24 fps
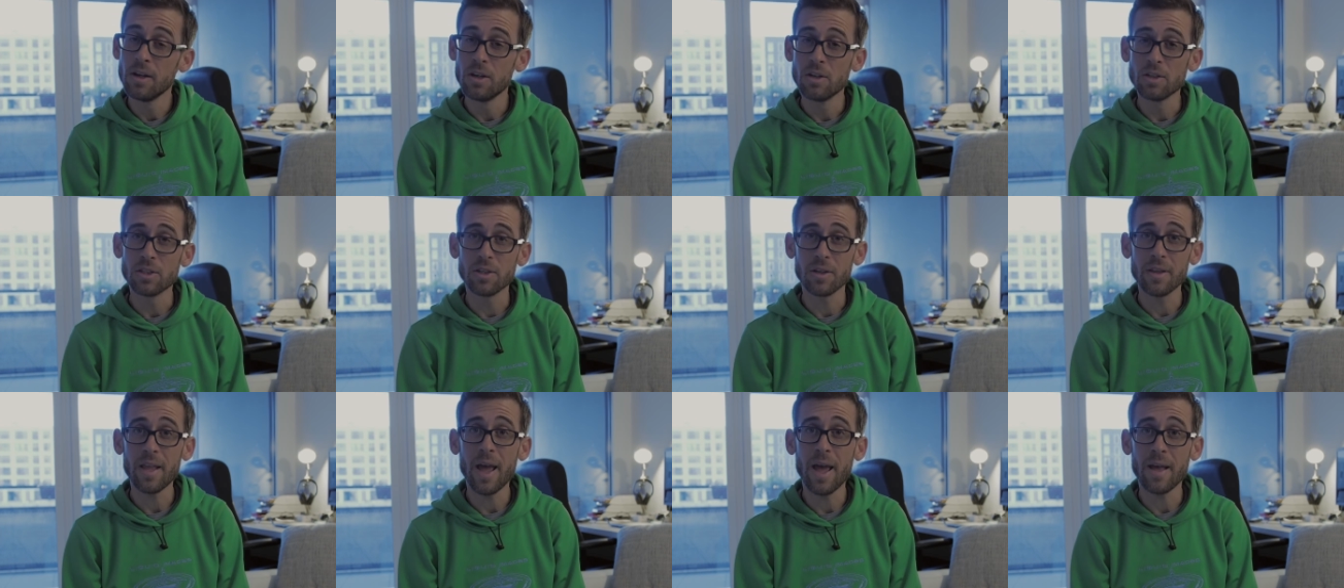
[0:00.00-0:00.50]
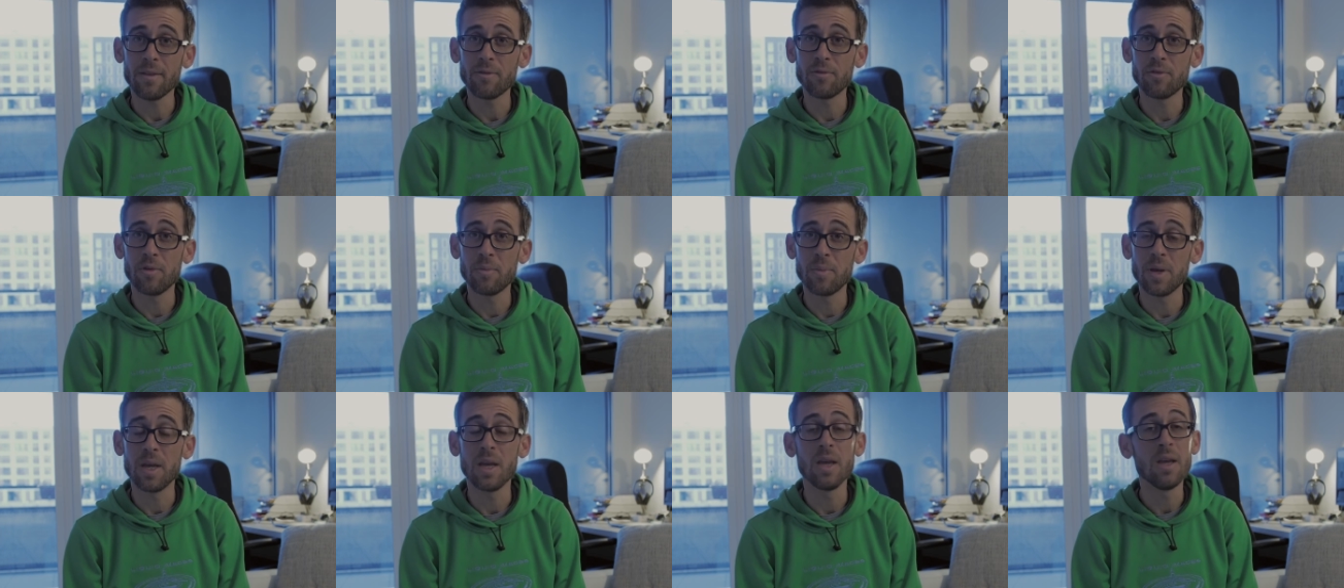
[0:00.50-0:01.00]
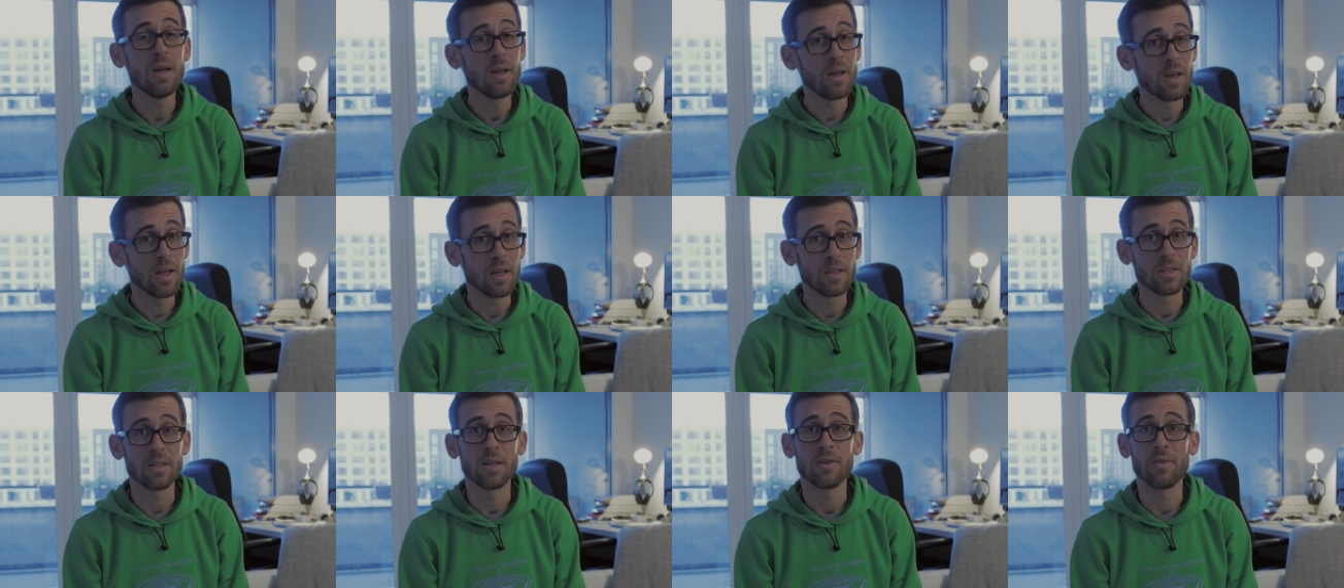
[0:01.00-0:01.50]
So that for me
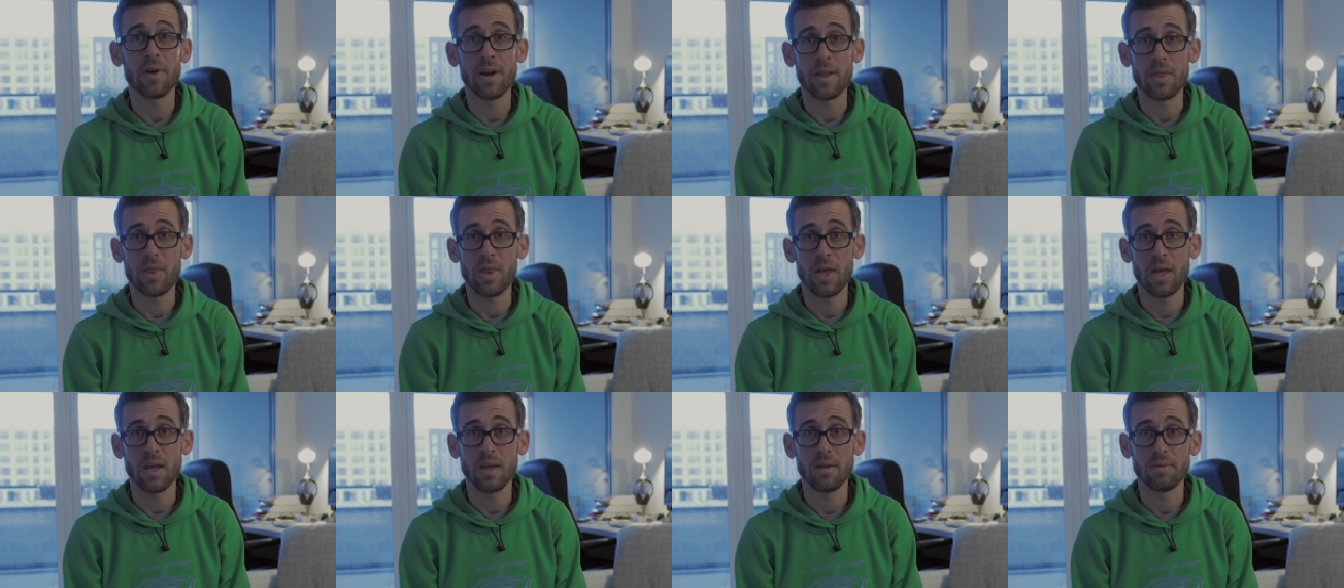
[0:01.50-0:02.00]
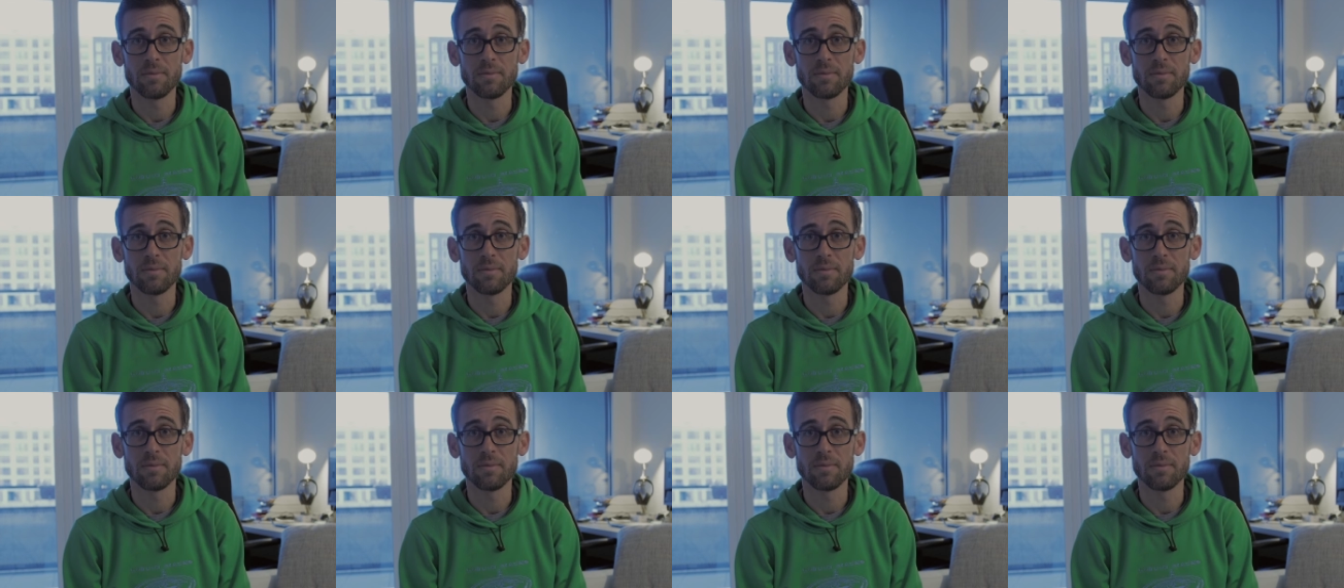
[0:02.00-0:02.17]
is a great thing.